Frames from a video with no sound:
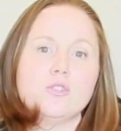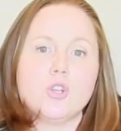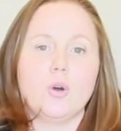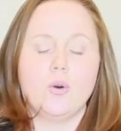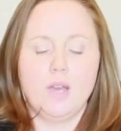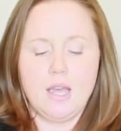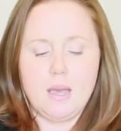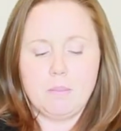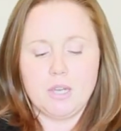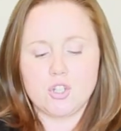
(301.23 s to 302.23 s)
So
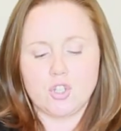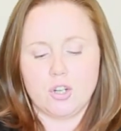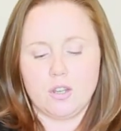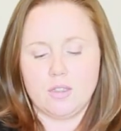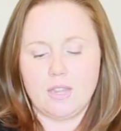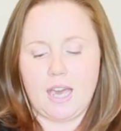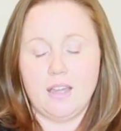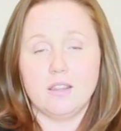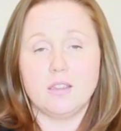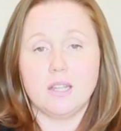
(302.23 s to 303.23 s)
make sure
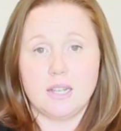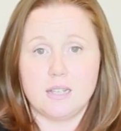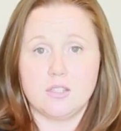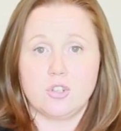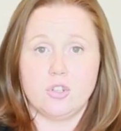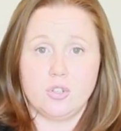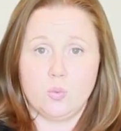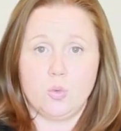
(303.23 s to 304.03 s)
that the elastins are in good